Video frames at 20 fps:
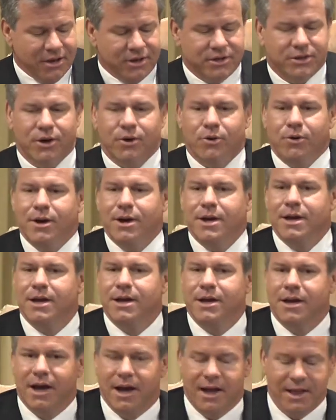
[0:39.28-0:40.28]
so
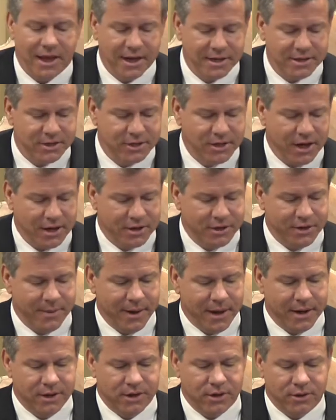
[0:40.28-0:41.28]
uh, I'd like to talk to you
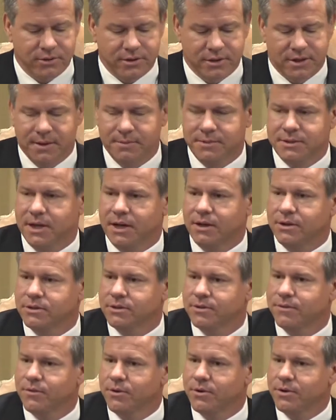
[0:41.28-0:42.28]
about adult stem
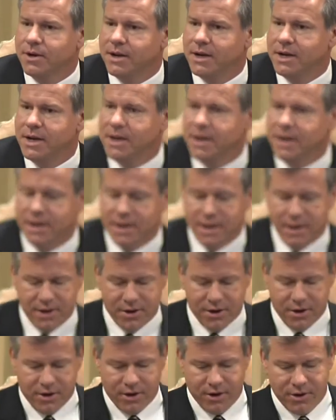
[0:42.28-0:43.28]
cells for knee
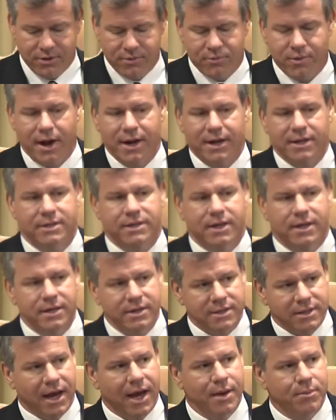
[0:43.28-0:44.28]
arthritis. Now
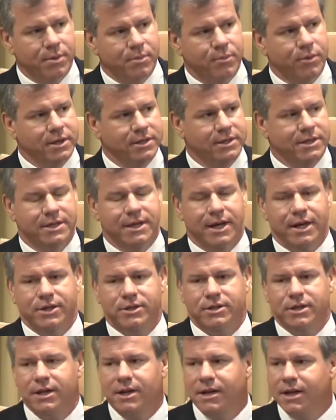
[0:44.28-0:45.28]
this type of
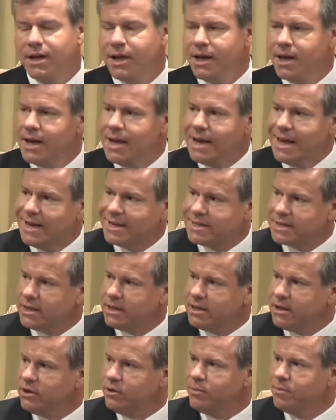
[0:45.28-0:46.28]
presentation is a
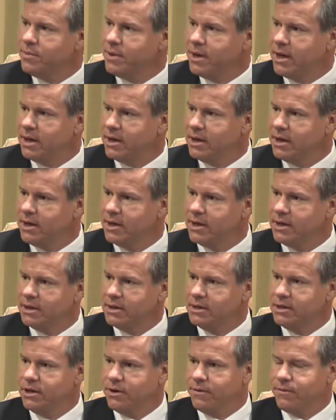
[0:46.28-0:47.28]
little bit
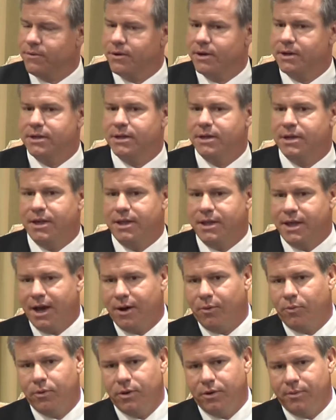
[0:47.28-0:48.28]
different in
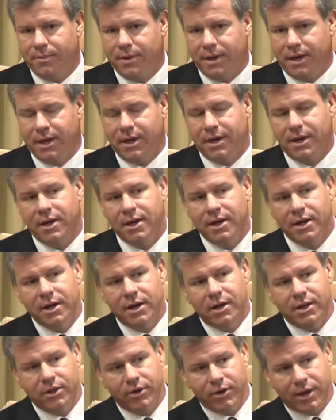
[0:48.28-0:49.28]
that we'll be
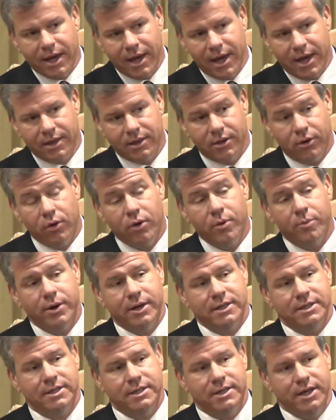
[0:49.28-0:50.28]
looking at the whole
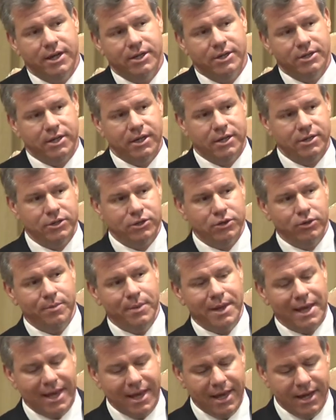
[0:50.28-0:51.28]
presentation and
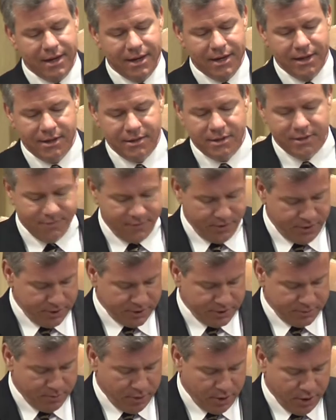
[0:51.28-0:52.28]
zooming in to
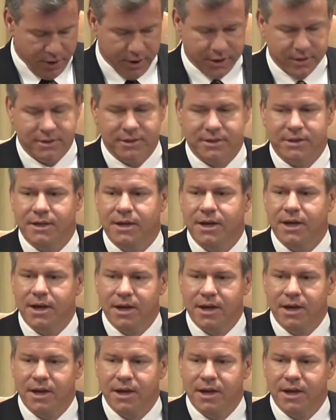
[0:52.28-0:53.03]
various parts.